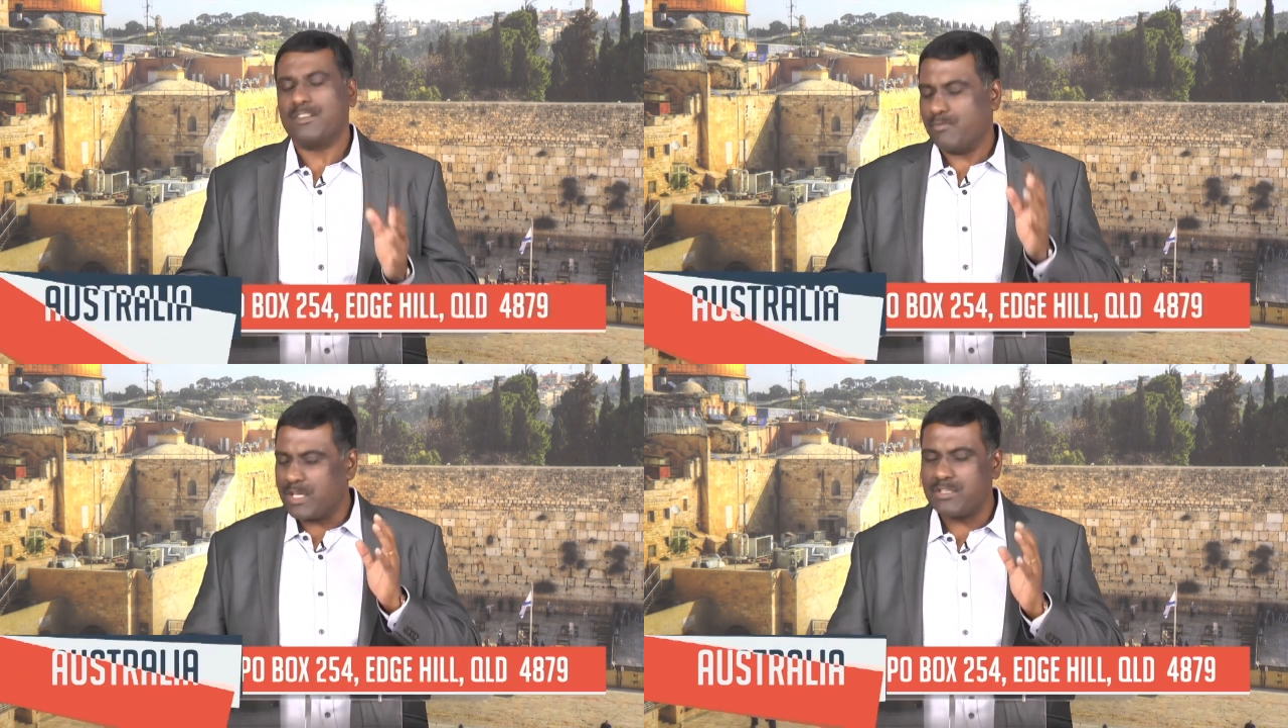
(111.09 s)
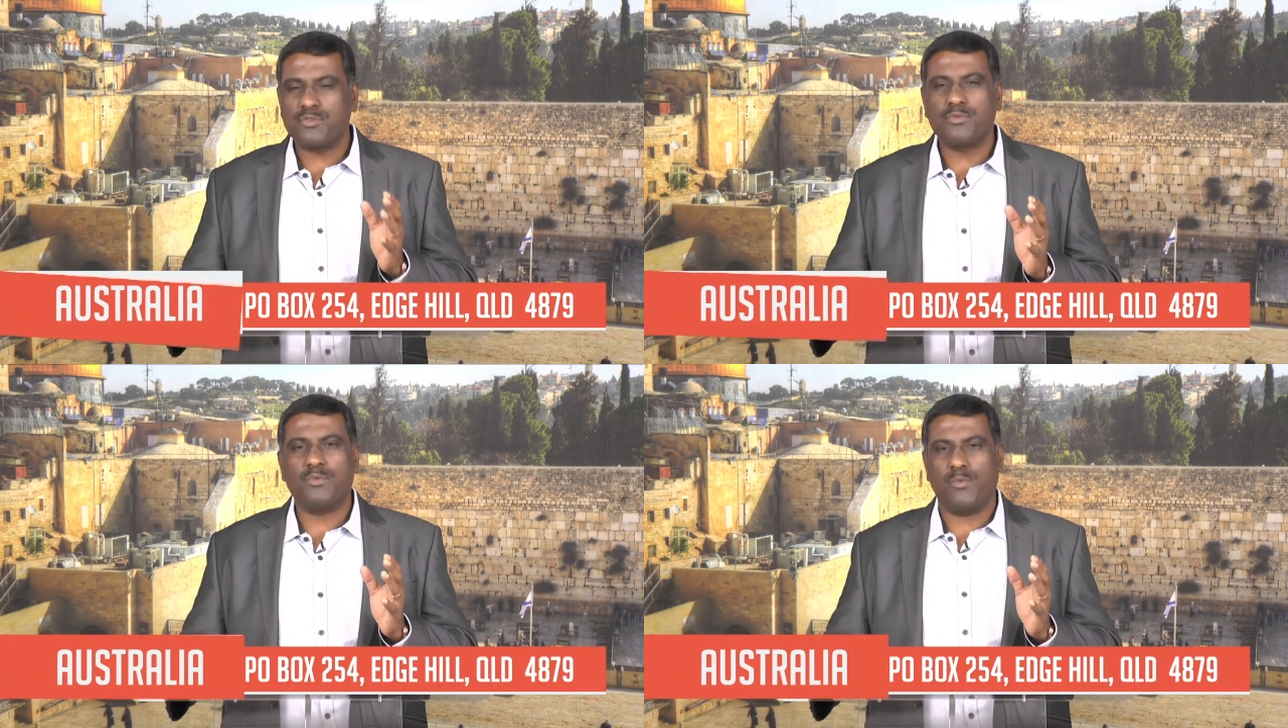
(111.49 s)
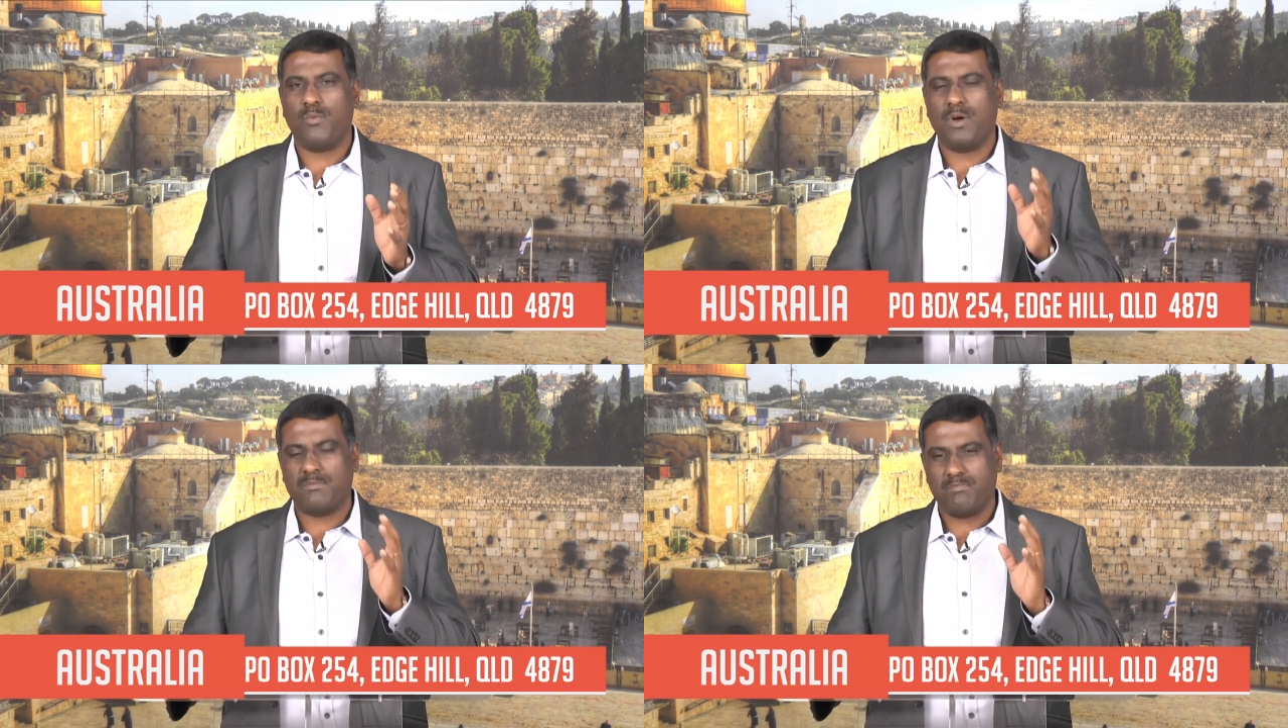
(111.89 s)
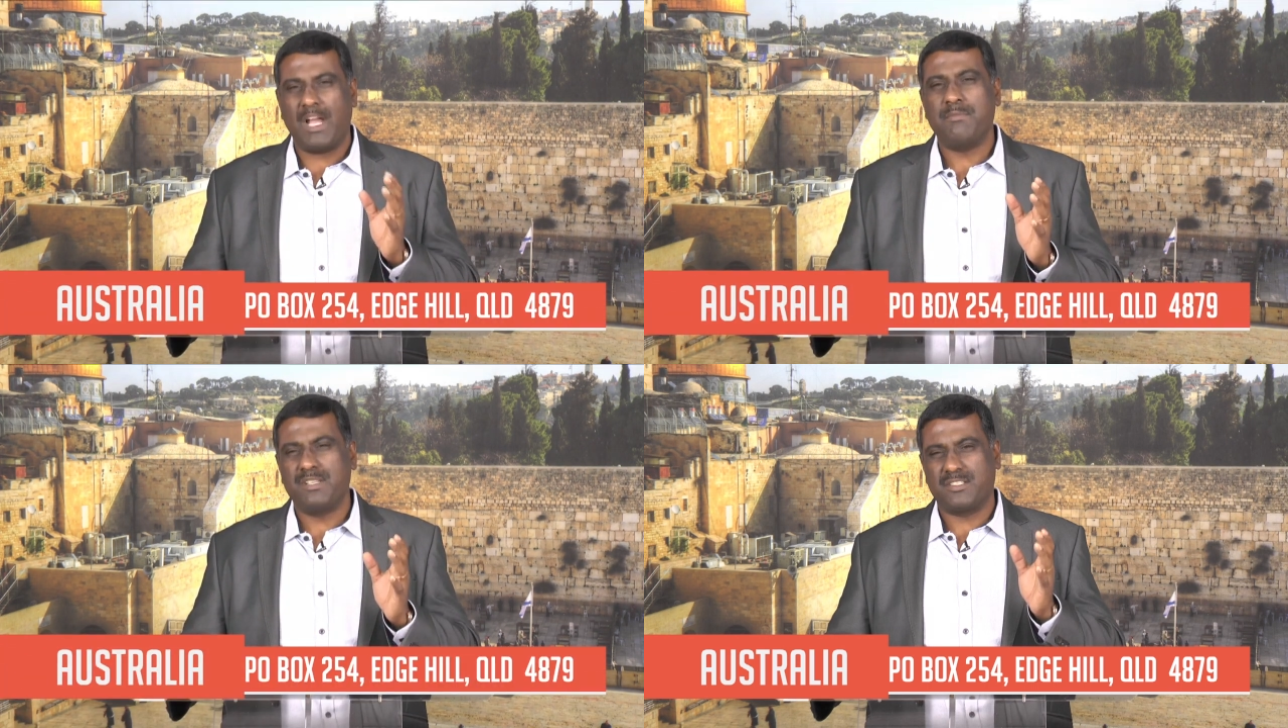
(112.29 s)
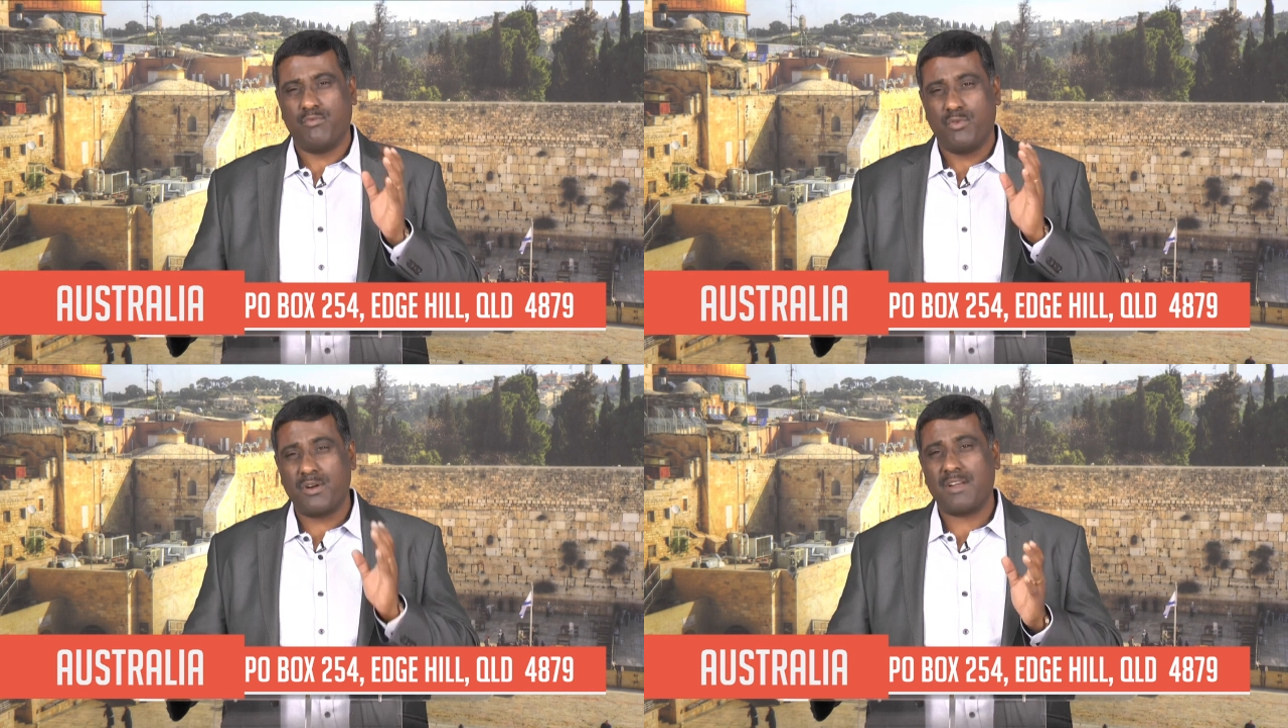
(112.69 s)
Bible is the
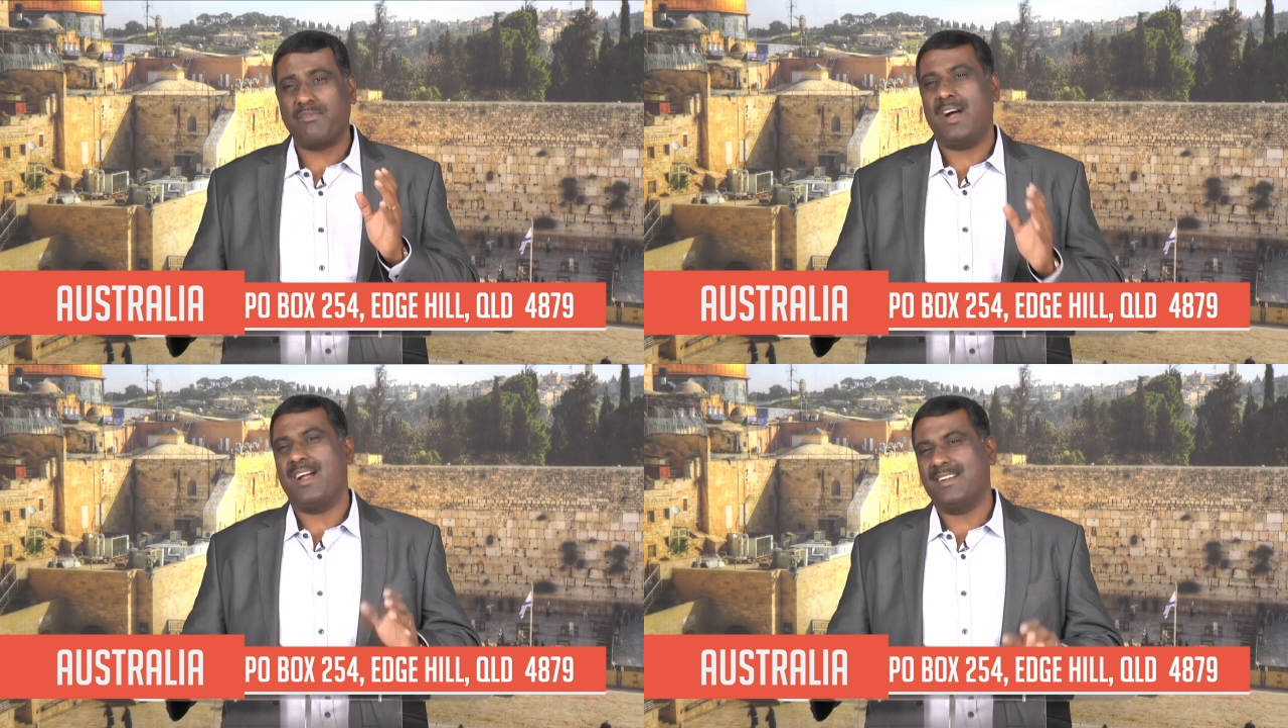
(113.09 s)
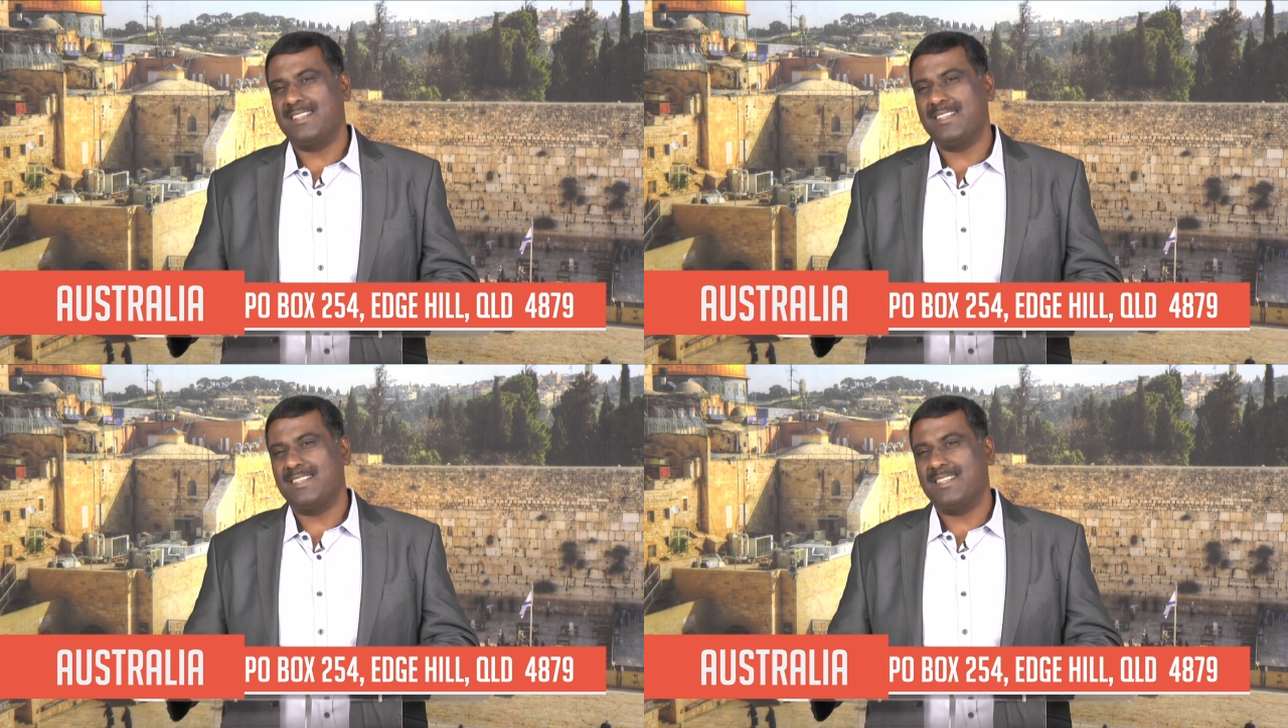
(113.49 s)
Word of God.